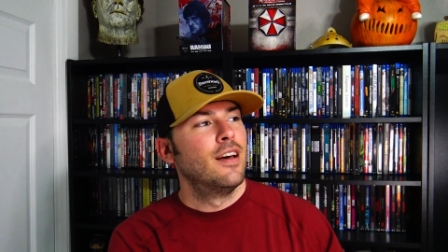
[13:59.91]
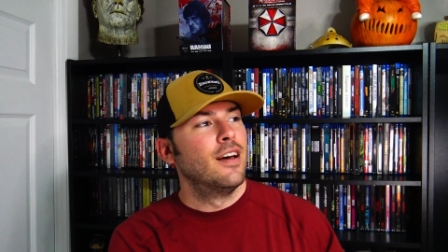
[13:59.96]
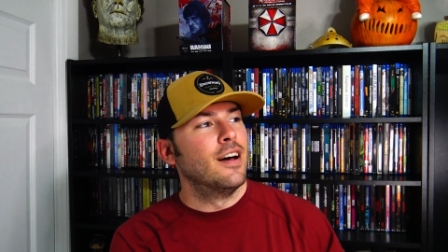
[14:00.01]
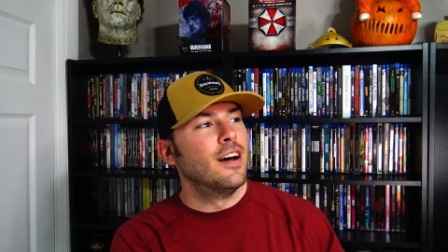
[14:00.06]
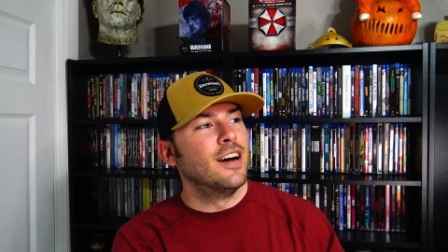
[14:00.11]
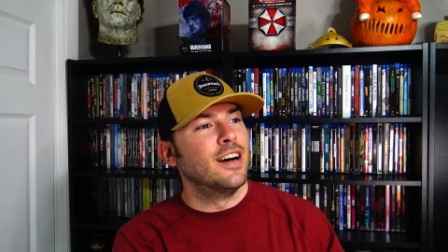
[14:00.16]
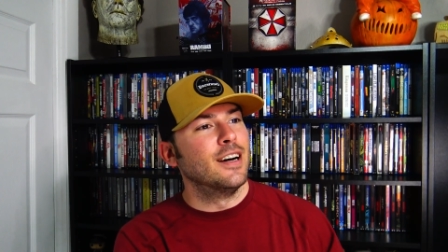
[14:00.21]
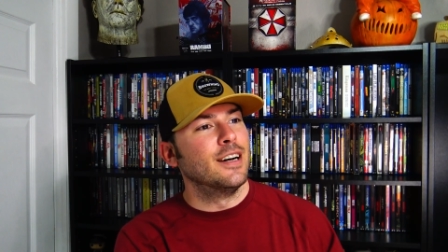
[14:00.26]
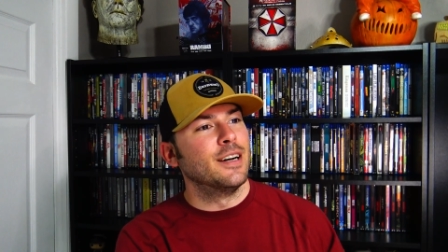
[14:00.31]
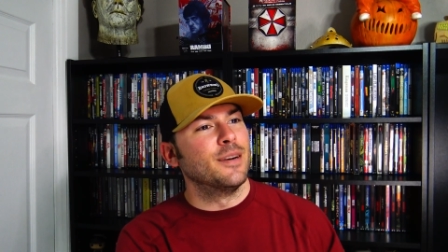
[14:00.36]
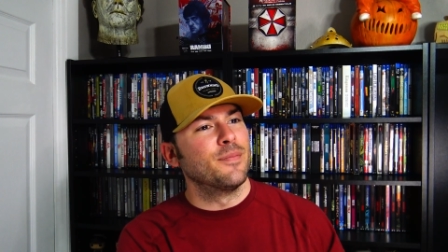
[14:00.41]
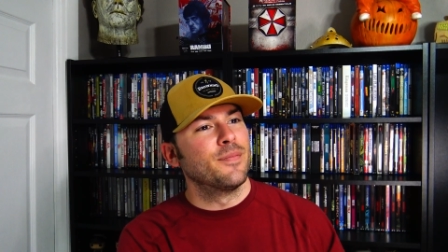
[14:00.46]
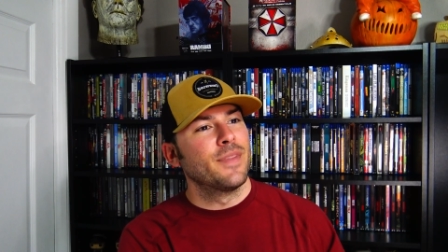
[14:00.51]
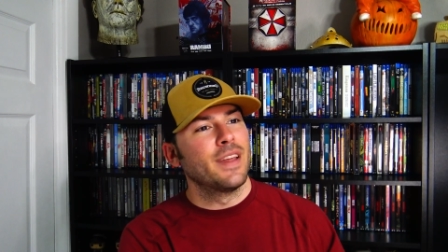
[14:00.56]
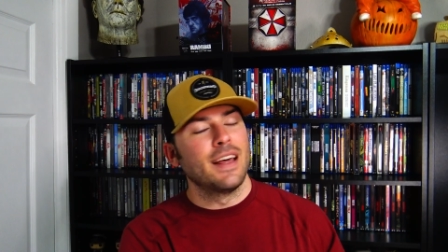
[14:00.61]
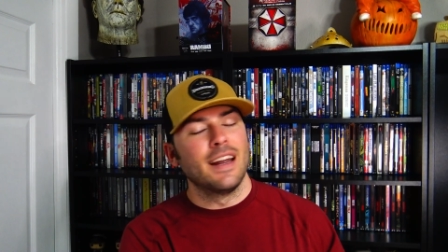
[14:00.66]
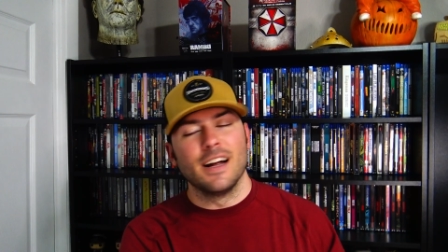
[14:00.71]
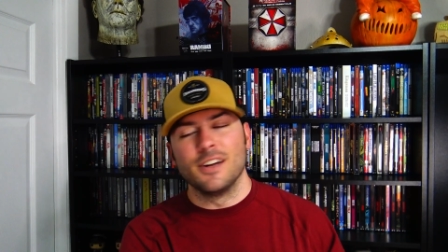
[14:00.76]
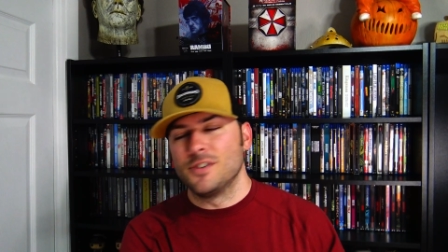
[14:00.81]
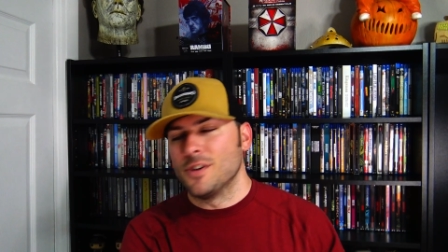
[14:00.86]

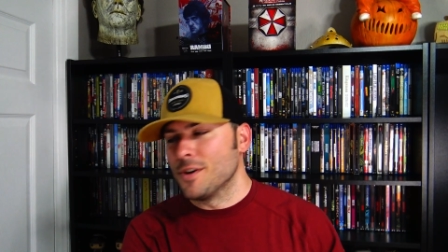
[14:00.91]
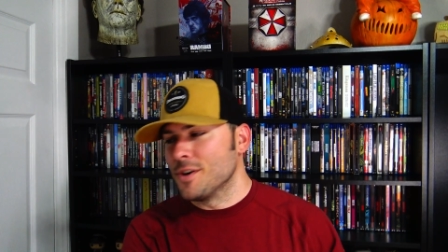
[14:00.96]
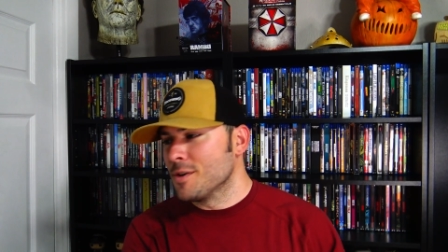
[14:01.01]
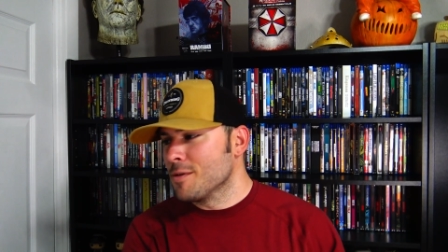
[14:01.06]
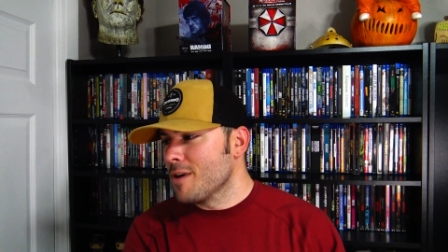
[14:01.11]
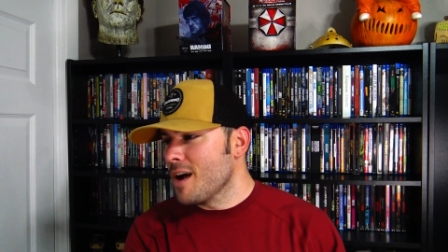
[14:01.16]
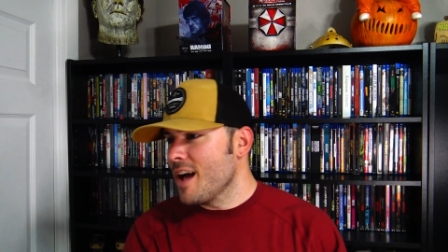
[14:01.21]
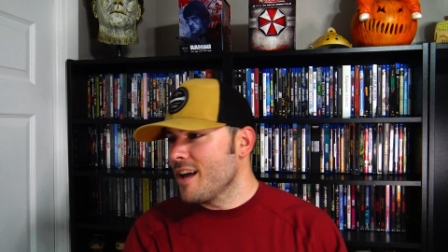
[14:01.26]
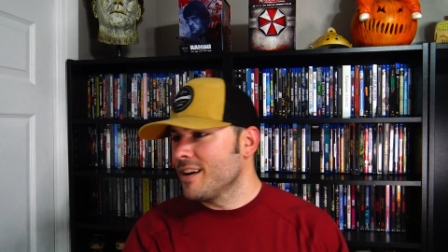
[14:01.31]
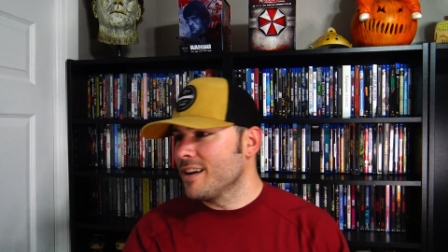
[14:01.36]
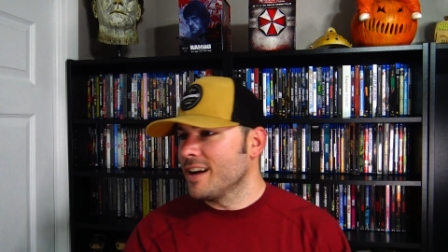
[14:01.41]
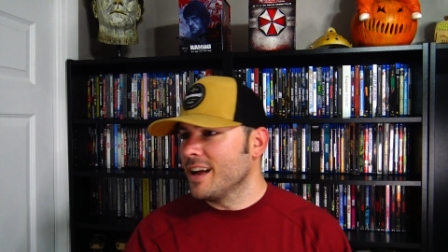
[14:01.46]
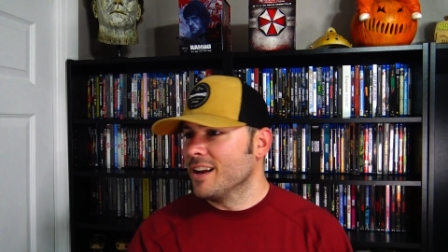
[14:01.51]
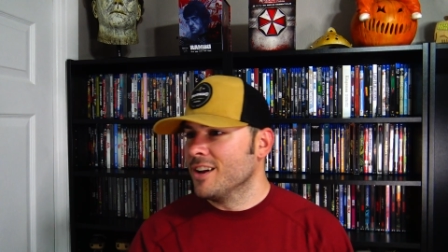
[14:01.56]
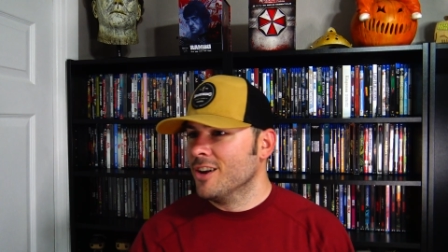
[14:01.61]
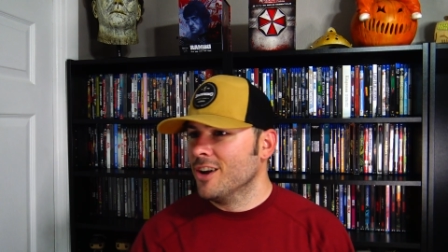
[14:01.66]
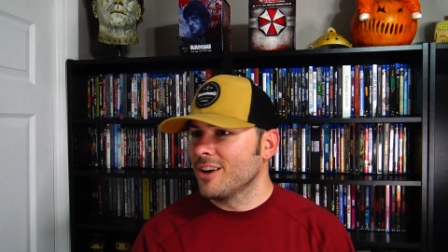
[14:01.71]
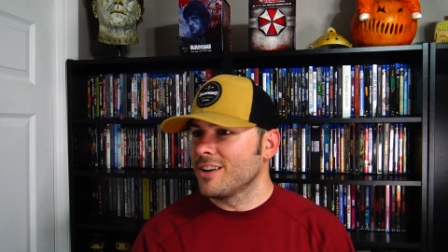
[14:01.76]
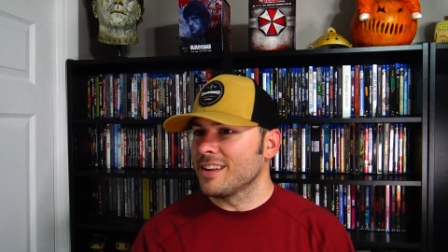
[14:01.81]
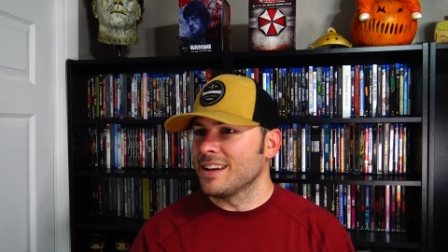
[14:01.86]
And I turned around and I
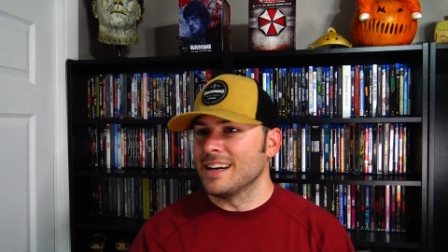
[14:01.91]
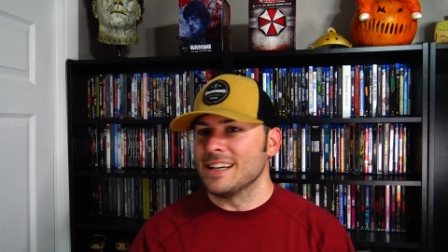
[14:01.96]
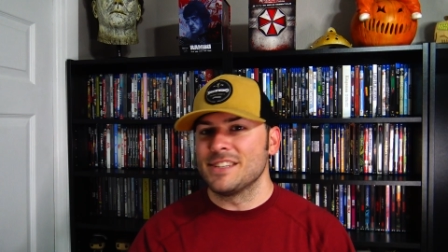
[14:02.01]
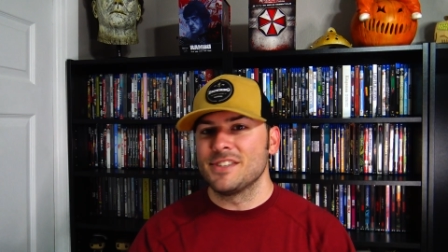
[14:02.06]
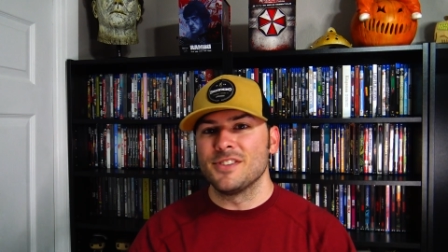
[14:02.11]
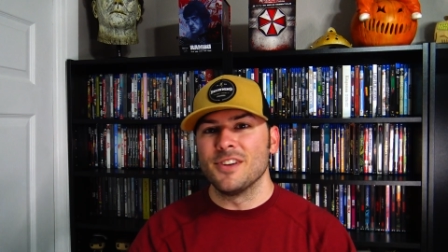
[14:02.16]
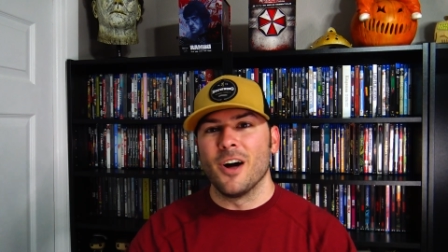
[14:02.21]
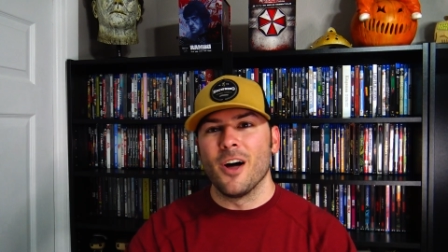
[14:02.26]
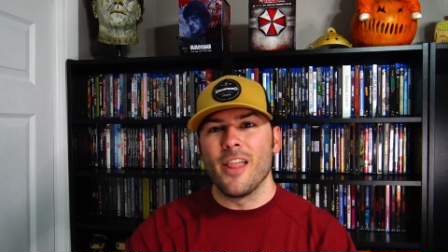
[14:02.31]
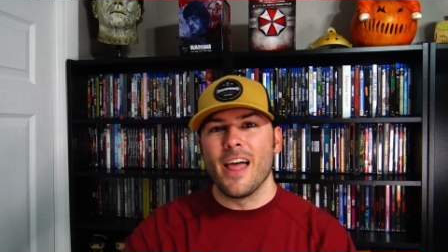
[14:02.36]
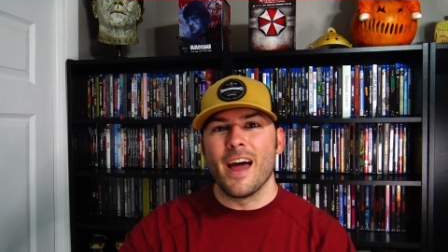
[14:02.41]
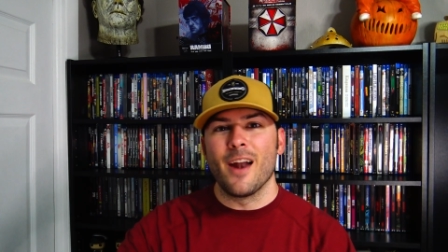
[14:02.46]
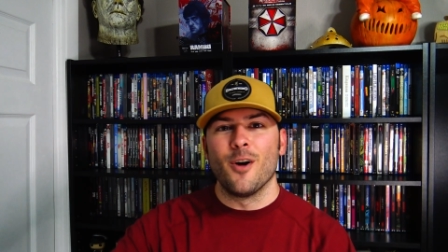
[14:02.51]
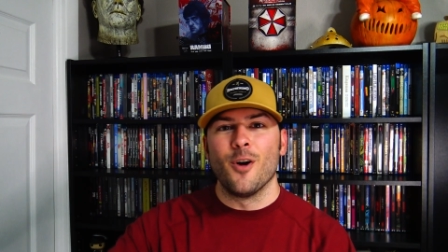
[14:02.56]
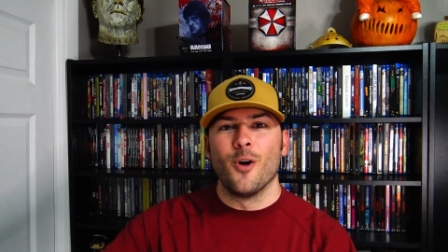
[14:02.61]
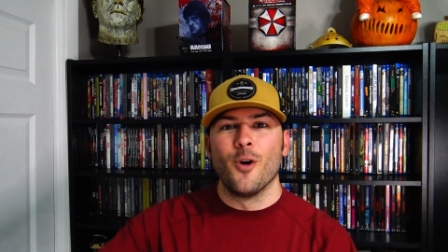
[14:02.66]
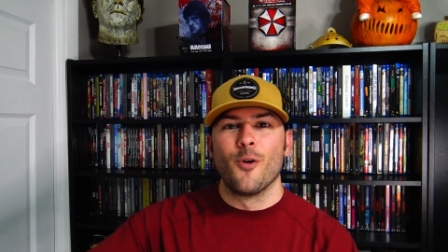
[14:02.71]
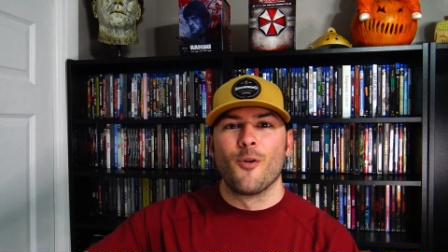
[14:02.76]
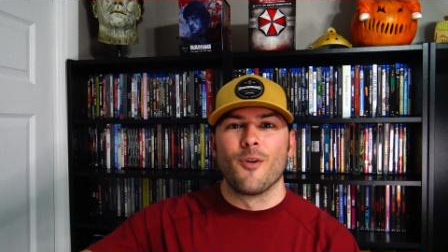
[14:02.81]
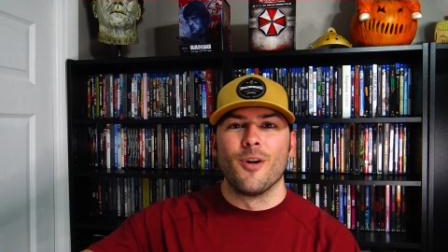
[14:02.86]
looked and I saw that
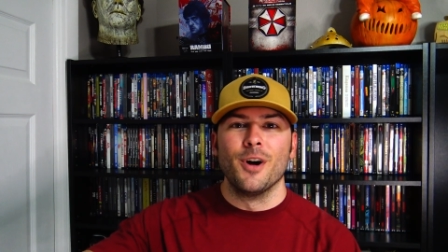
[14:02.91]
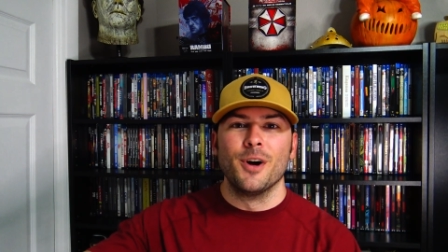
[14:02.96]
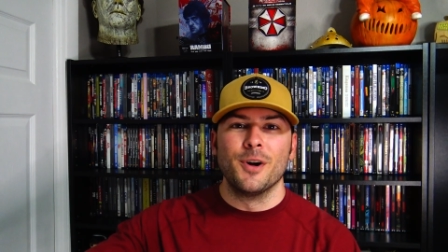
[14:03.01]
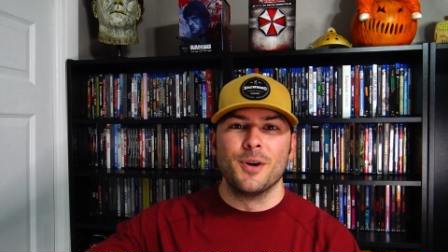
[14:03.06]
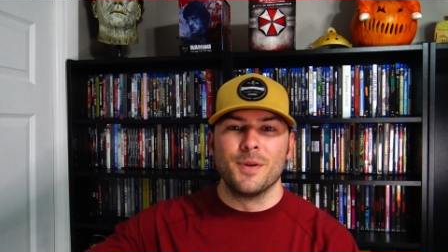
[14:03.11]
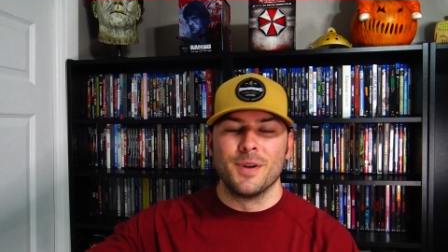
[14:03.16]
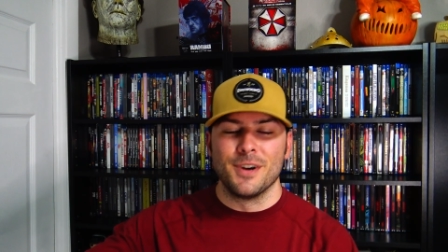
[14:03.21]
whole row